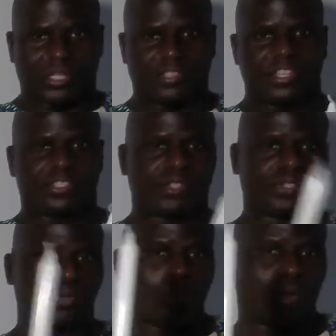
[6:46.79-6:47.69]
This
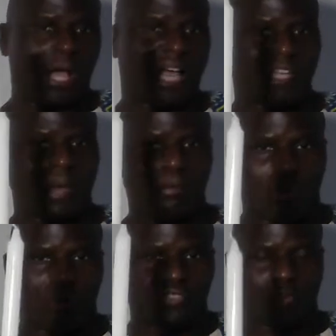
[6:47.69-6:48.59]
is so as
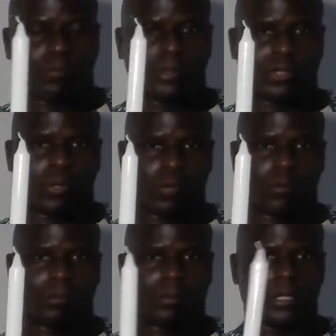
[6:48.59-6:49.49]
above, so
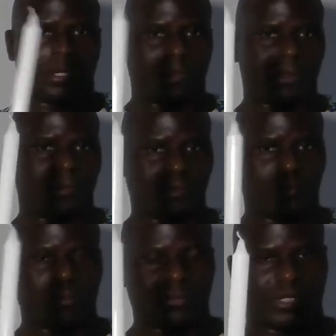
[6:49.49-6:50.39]
below,
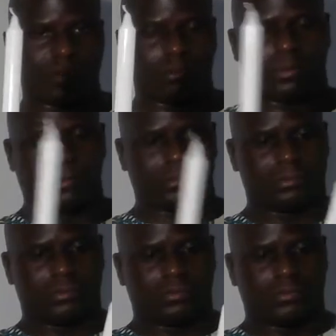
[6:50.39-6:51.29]
symbol.
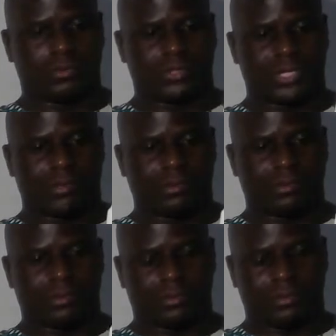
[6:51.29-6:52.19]
Okay,
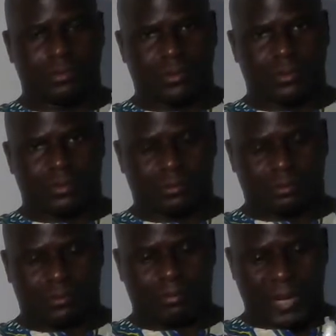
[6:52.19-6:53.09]

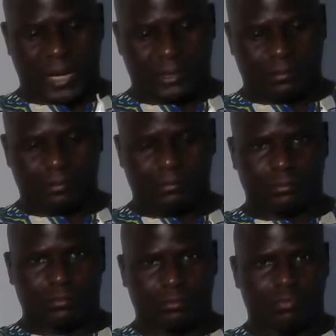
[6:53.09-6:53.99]
bottom,
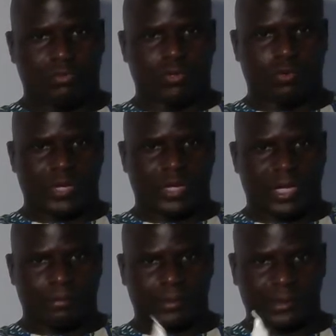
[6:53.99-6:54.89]
move your way
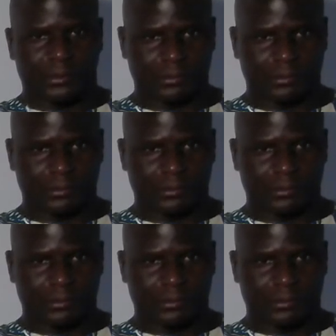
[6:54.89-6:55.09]
up.